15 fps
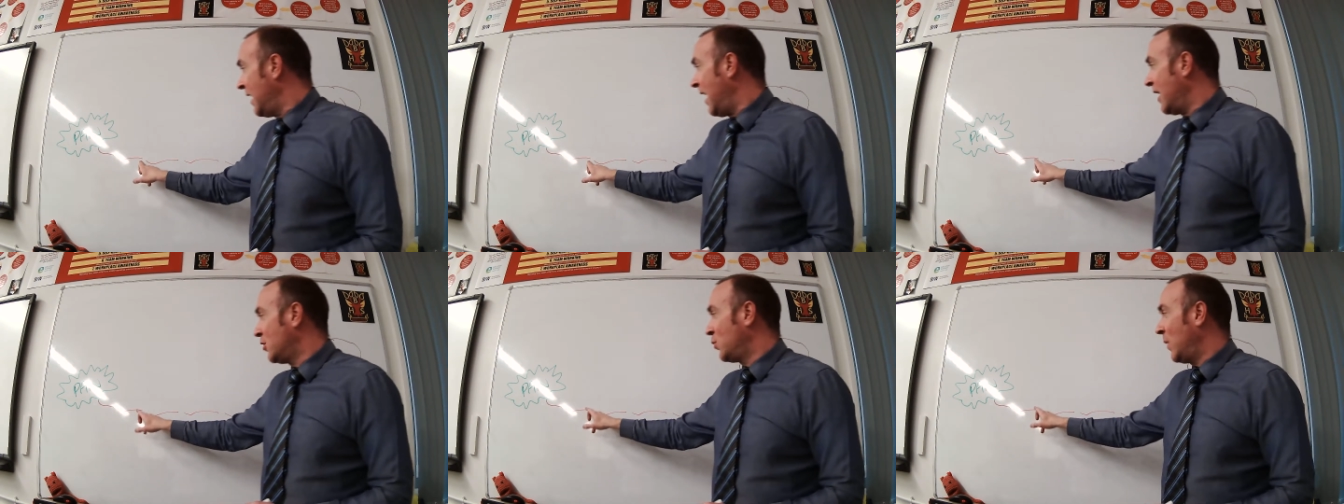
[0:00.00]

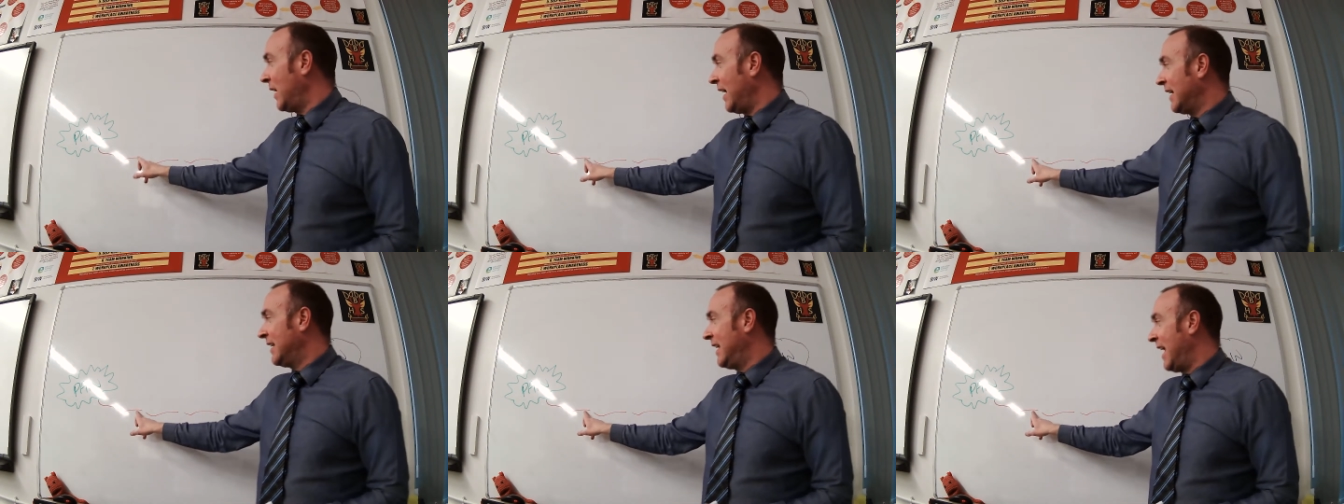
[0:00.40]
is where a
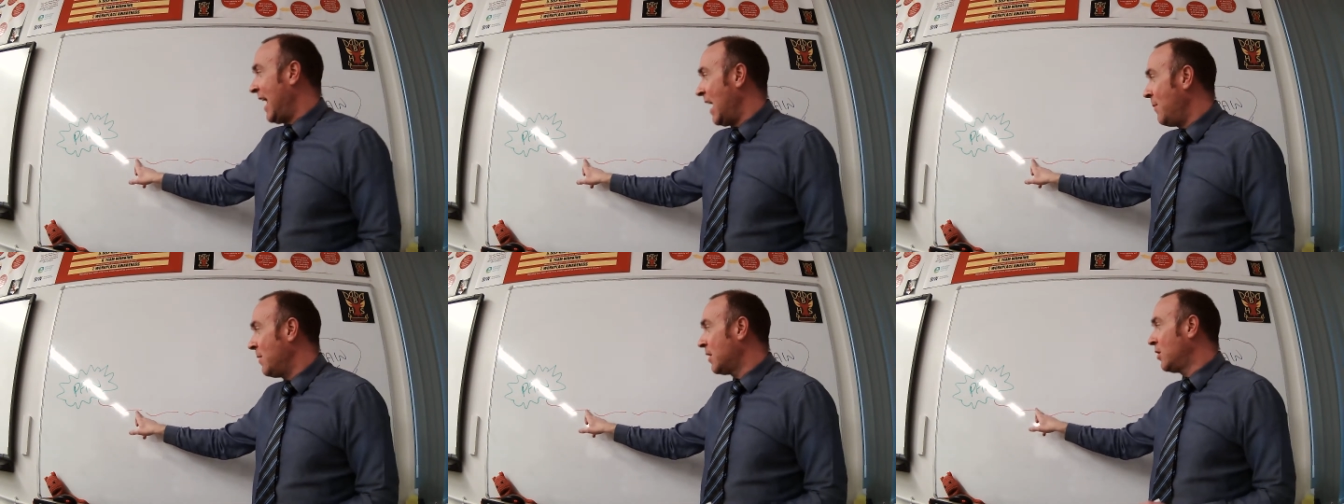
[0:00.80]

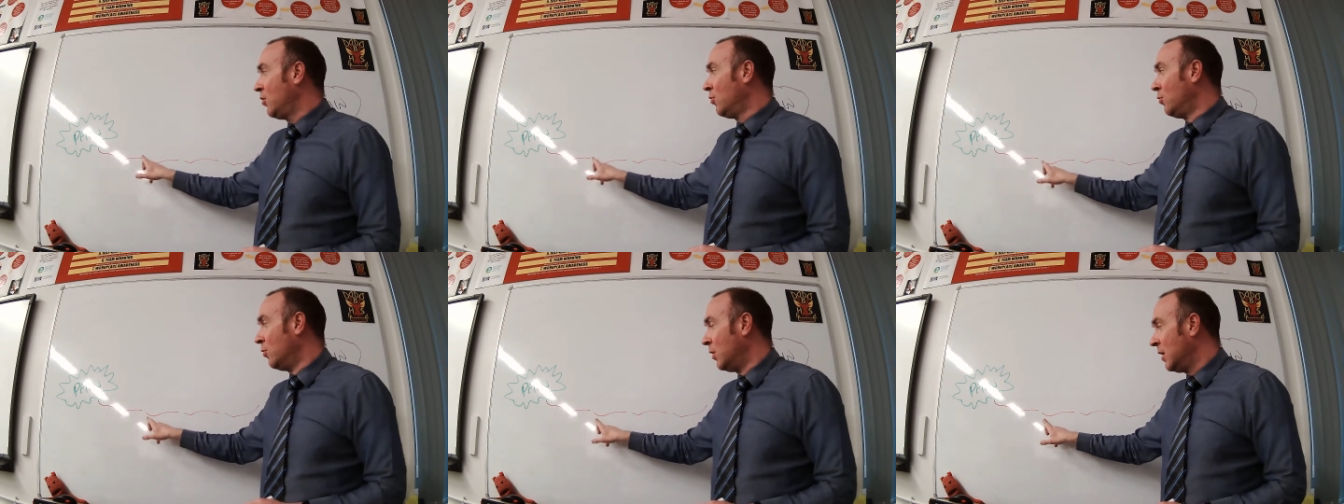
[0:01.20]

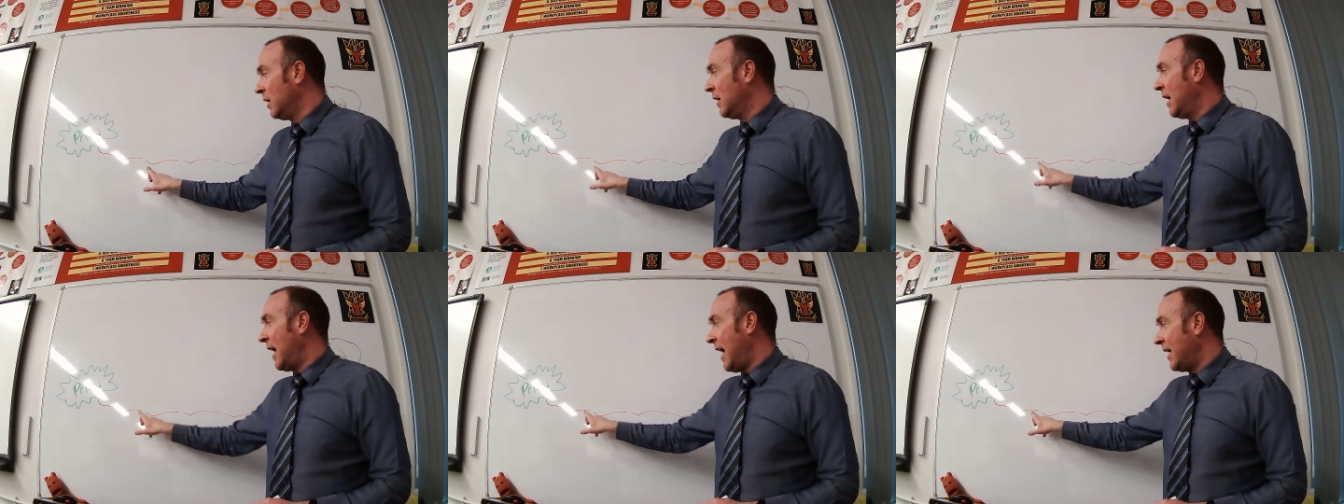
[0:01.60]
chemical
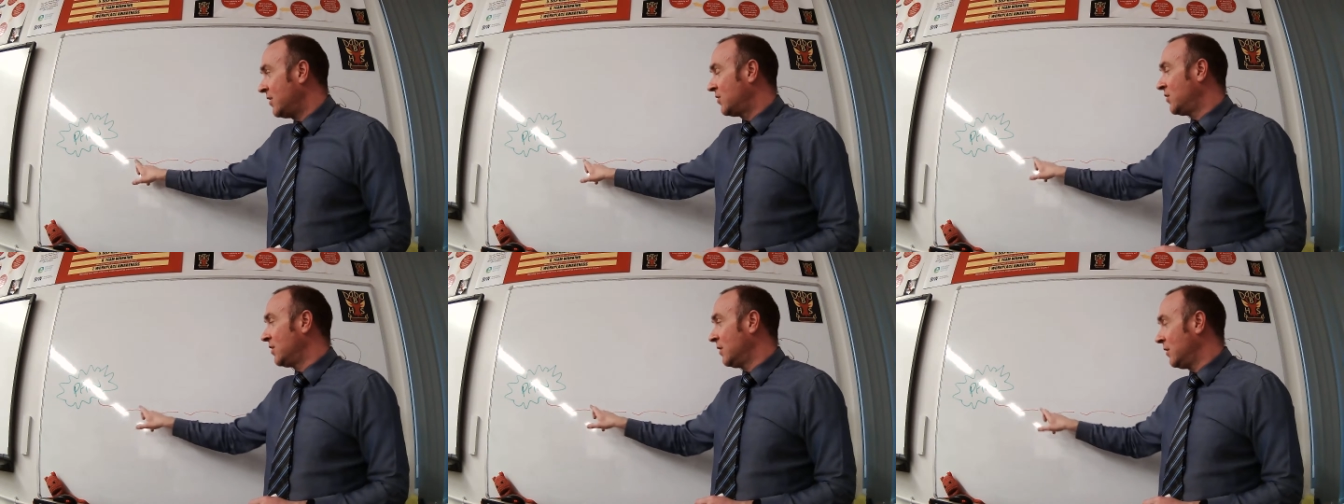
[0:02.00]

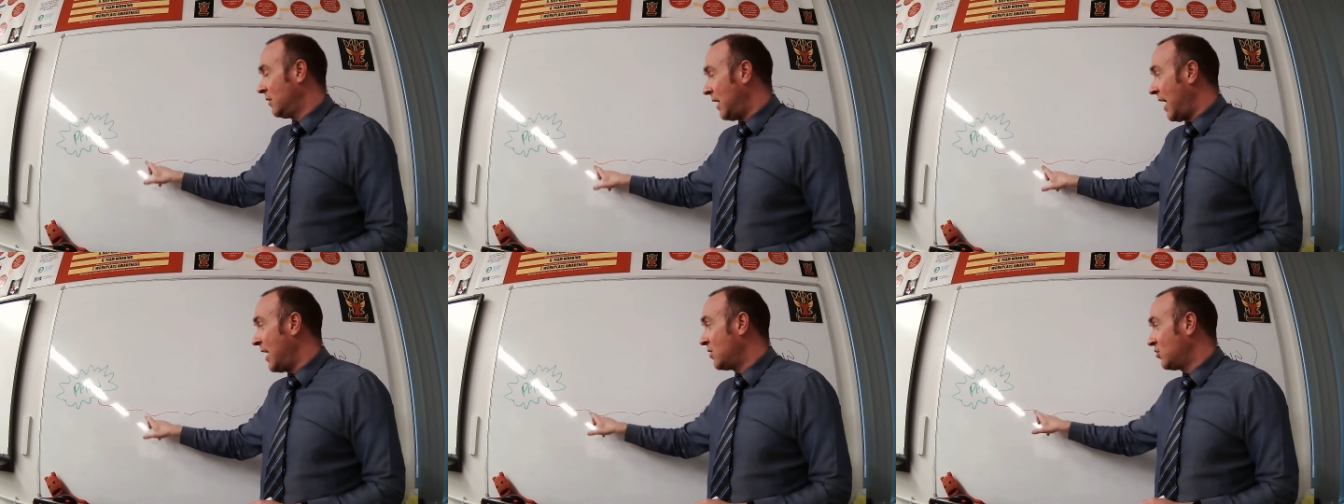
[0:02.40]
is
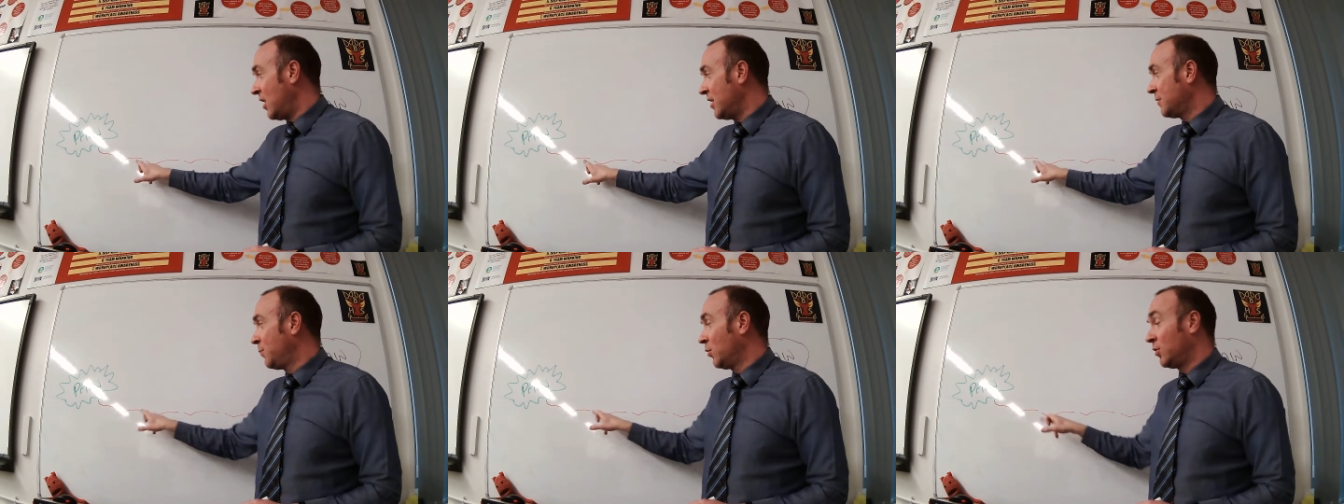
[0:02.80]

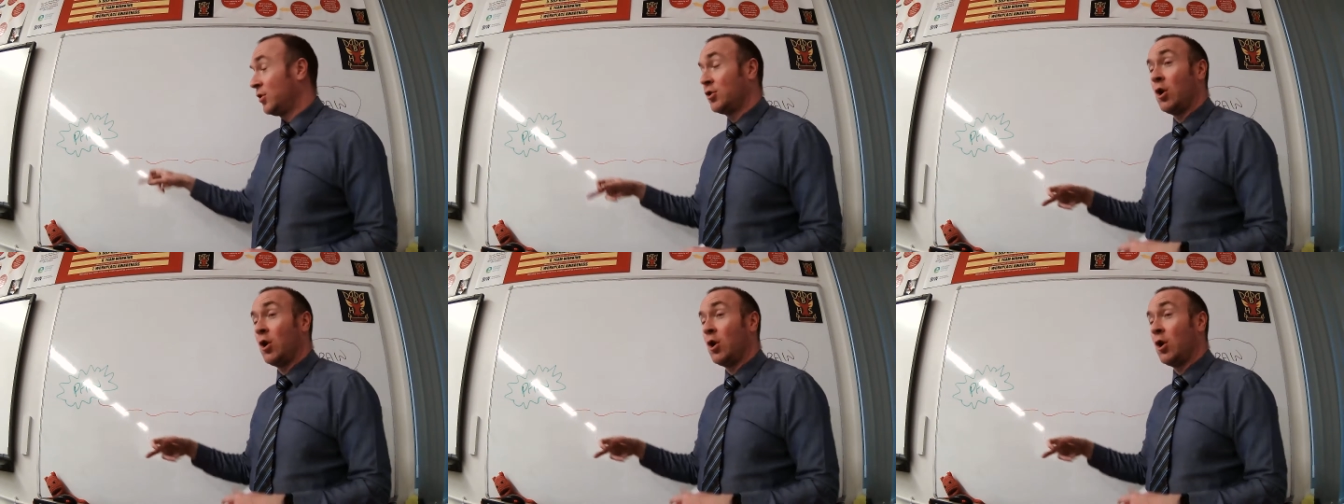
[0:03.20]
transported,